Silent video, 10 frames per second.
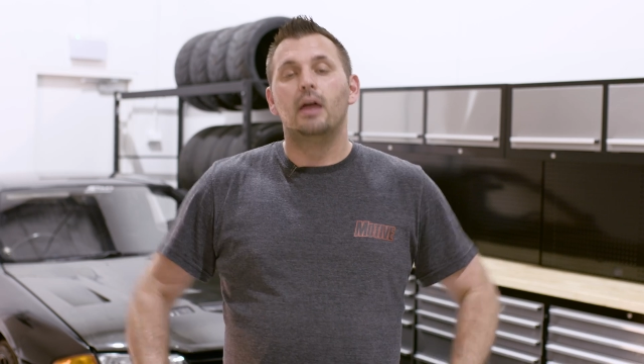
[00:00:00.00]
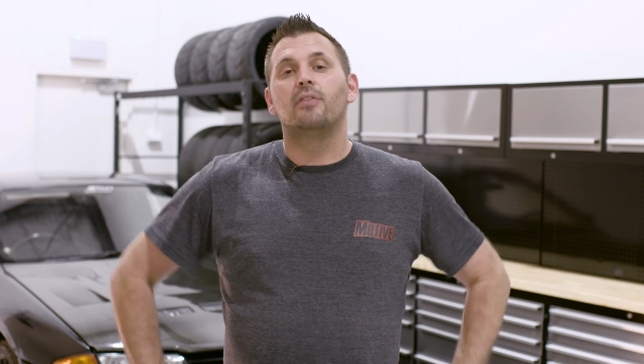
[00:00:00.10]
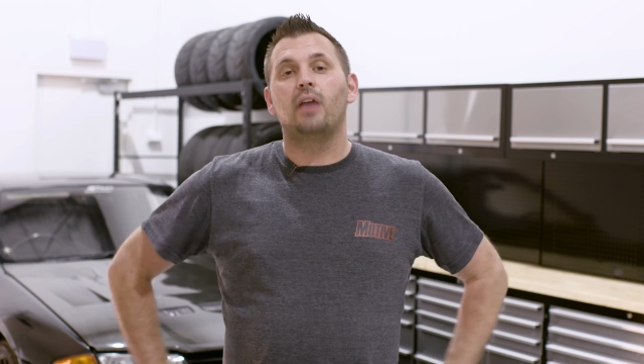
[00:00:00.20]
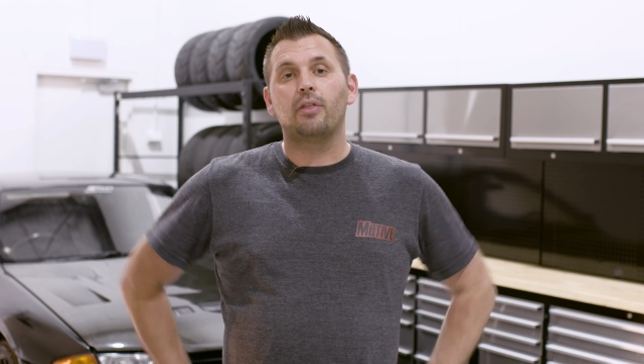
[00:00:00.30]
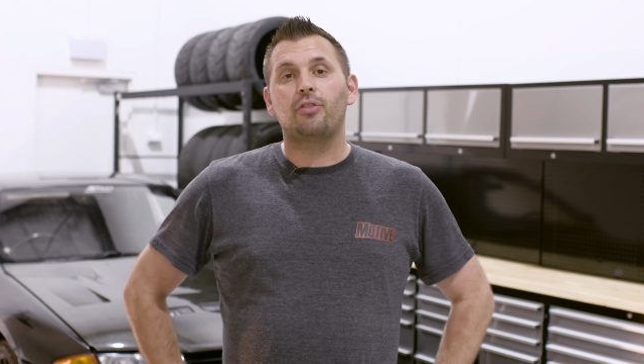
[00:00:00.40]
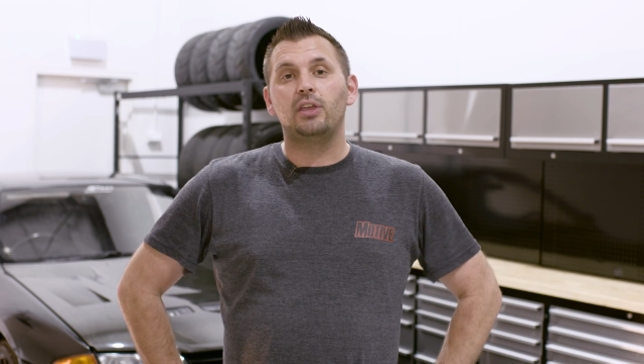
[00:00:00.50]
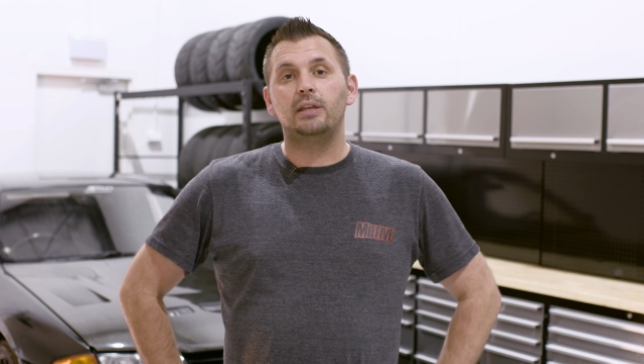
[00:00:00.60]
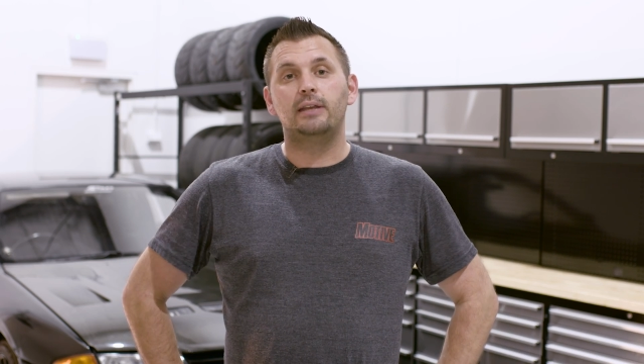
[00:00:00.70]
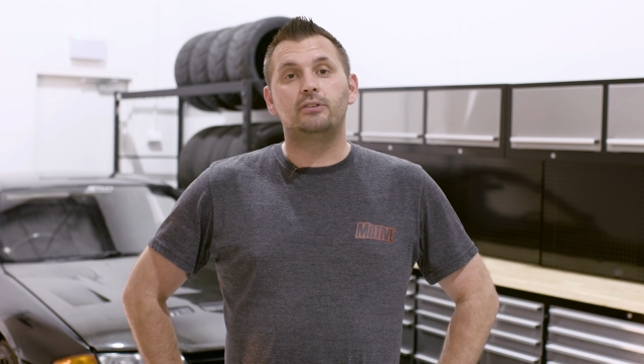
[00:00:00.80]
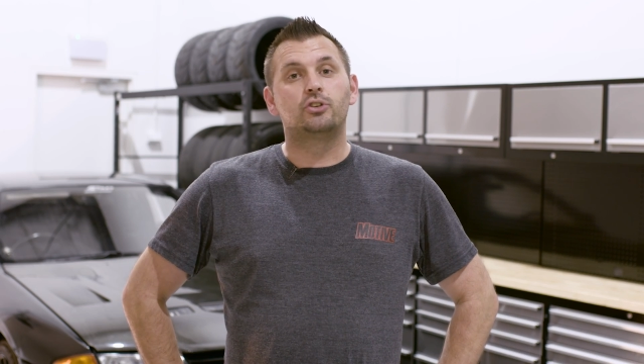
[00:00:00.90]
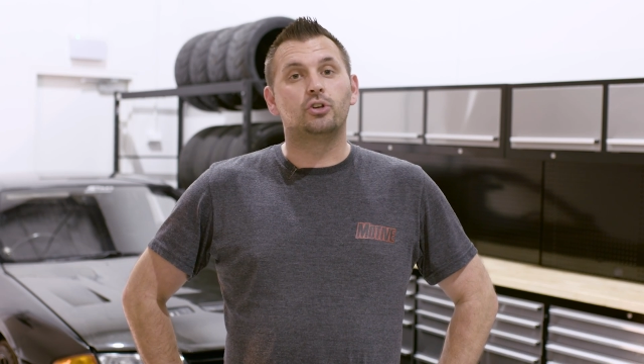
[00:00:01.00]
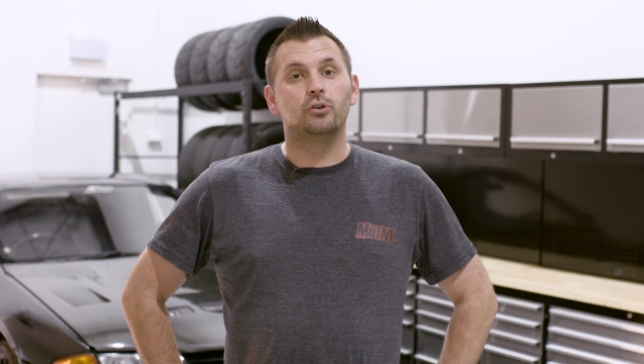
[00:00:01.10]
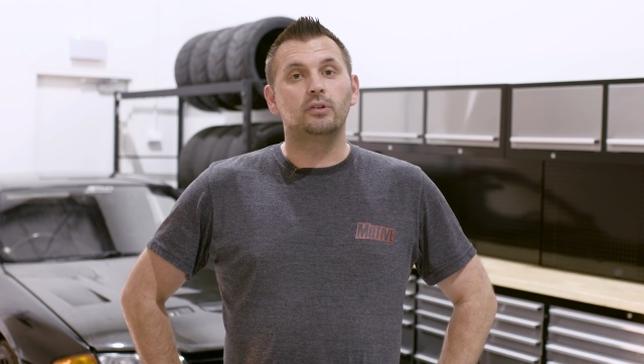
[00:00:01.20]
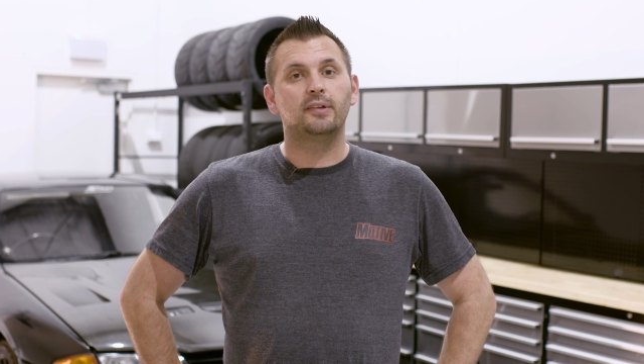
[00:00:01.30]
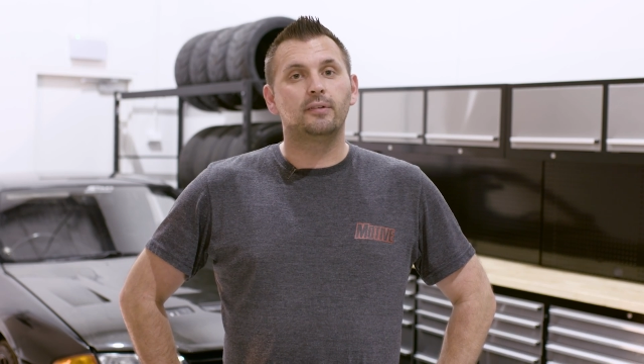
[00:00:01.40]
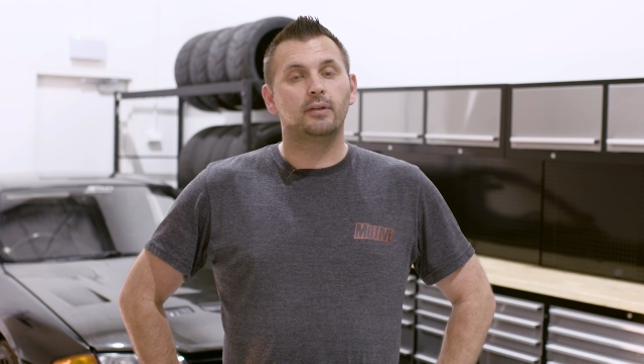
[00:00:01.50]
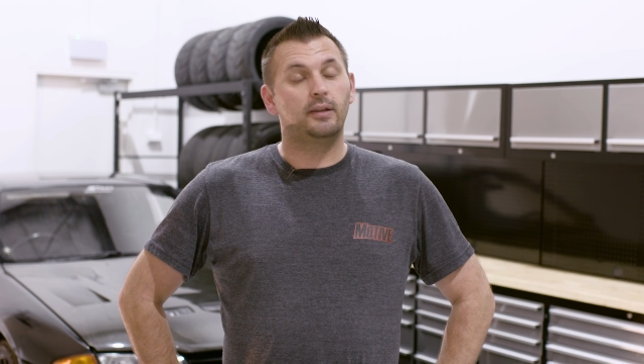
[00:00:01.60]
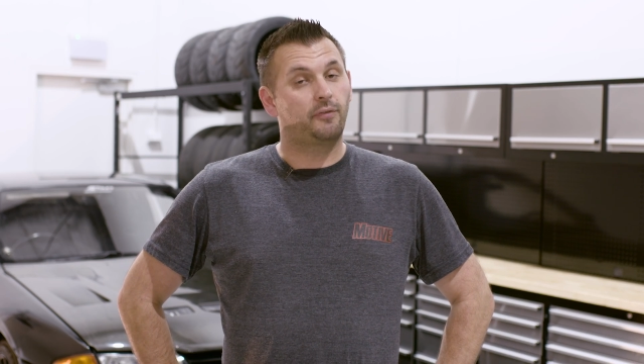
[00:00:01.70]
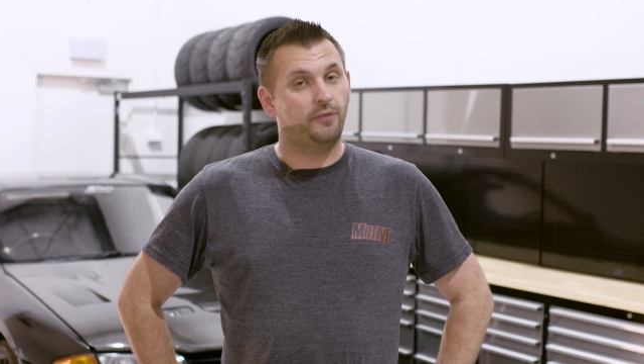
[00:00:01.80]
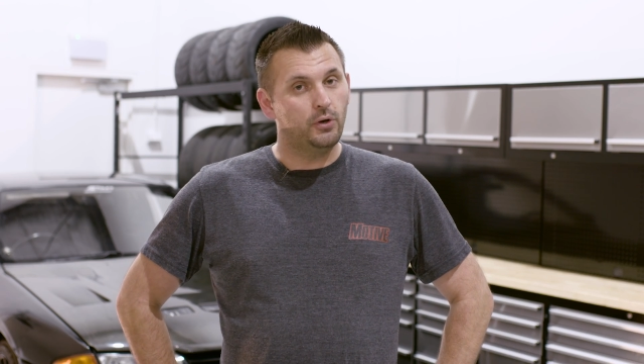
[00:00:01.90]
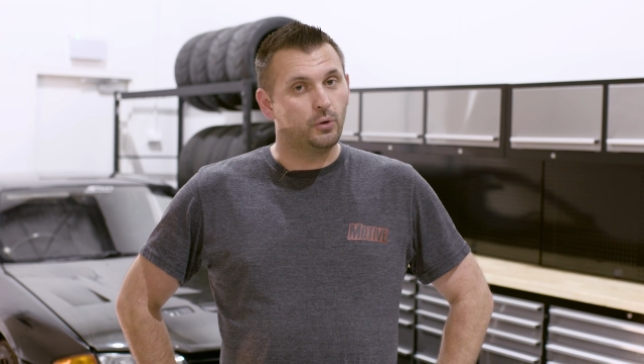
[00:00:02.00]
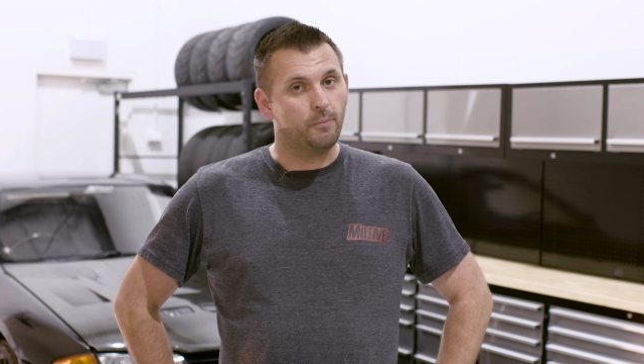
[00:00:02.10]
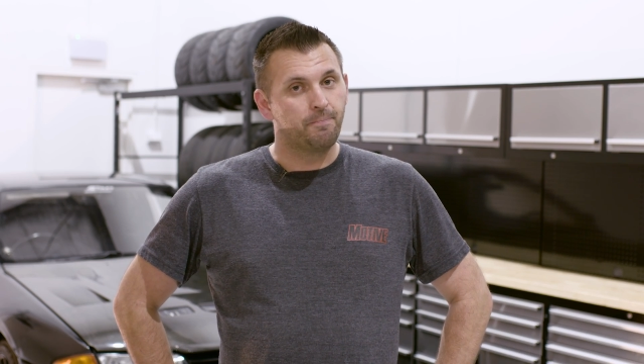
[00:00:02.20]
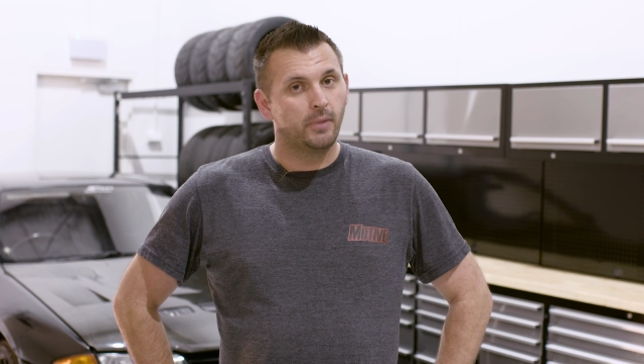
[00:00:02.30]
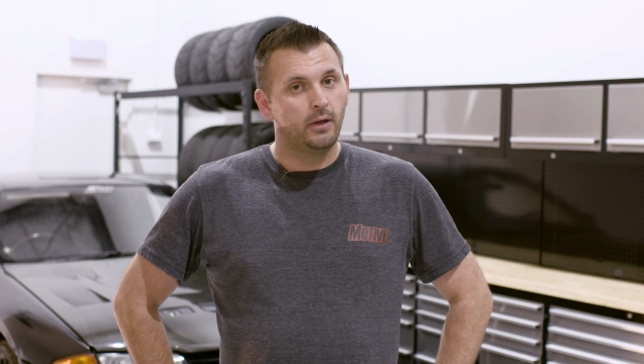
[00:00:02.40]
The other thing you need to choose is fuel.